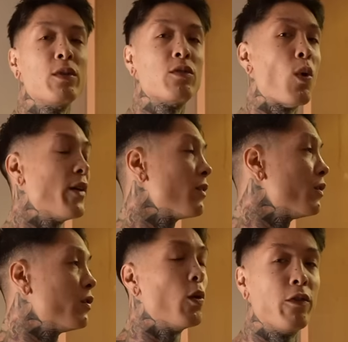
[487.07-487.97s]
reason why this is
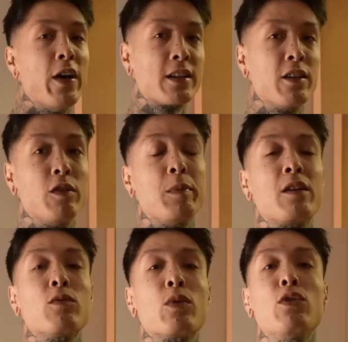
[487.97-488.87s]
so effective is
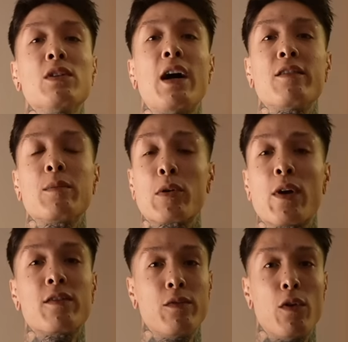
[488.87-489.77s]
because we're utilizing
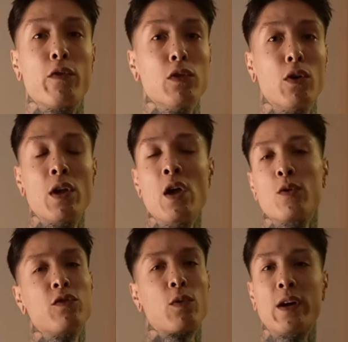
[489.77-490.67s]
progressive overload, which
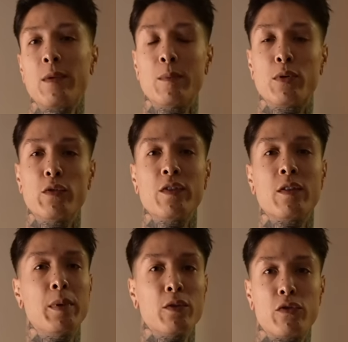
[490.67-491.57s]
has already been proven to
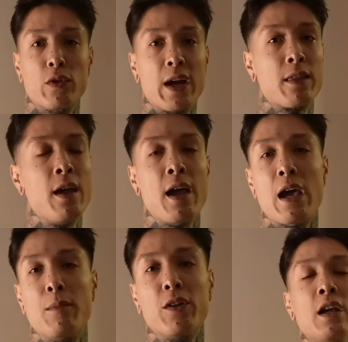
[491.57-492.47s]
build strength
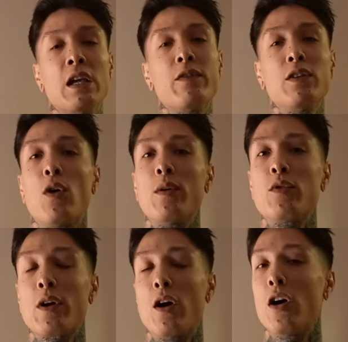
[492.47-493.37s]
and muscle. Even though I'm
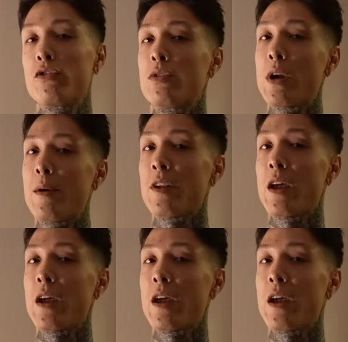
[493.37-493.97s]
doing 100 reps